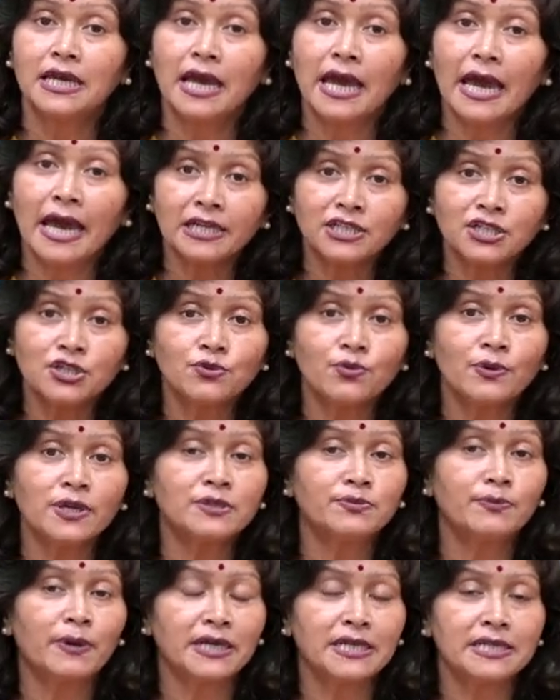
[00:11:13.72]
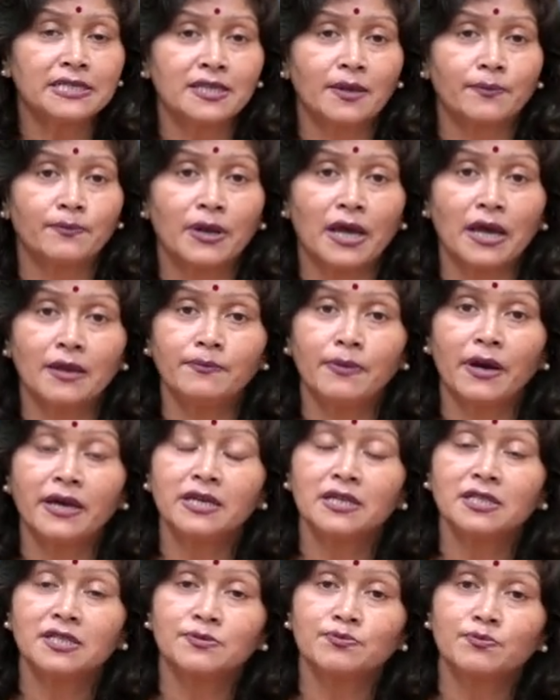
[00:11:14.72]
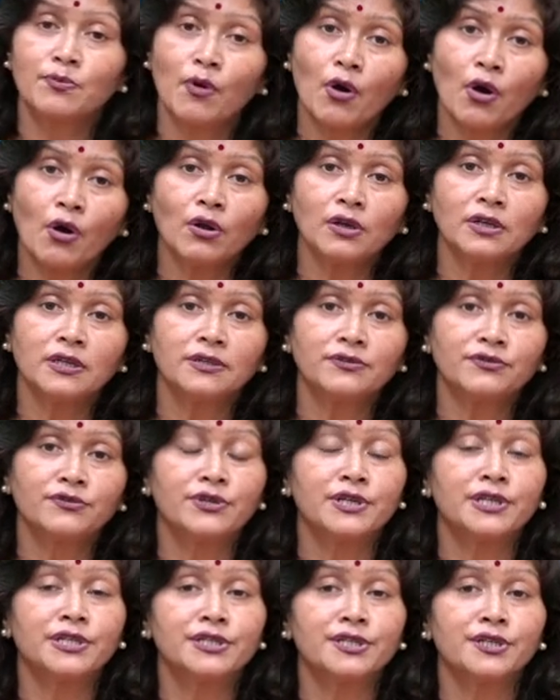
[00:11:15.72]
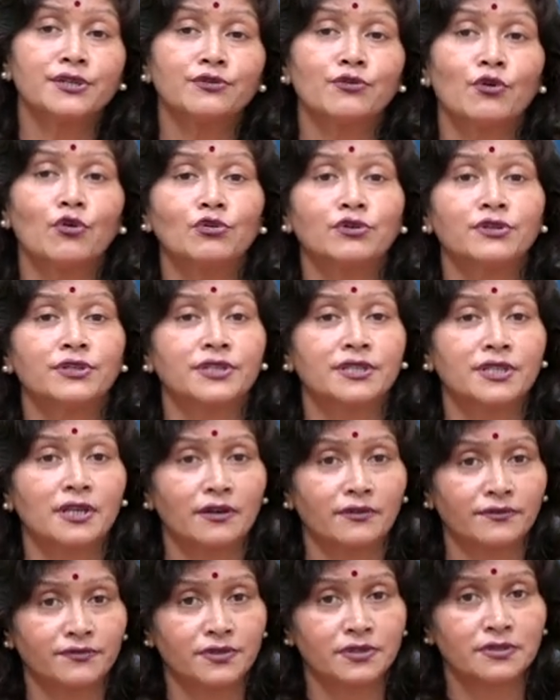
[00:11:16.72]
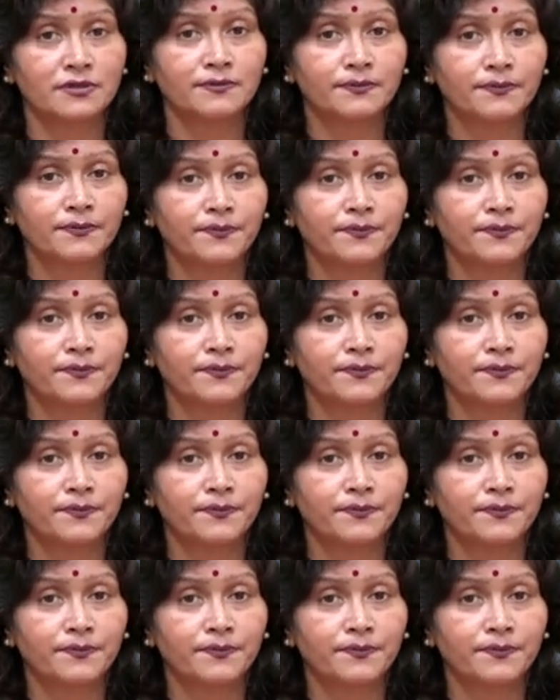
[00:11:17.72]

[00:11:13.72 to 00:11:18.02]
adequate money supply by a small increase in gold reserves.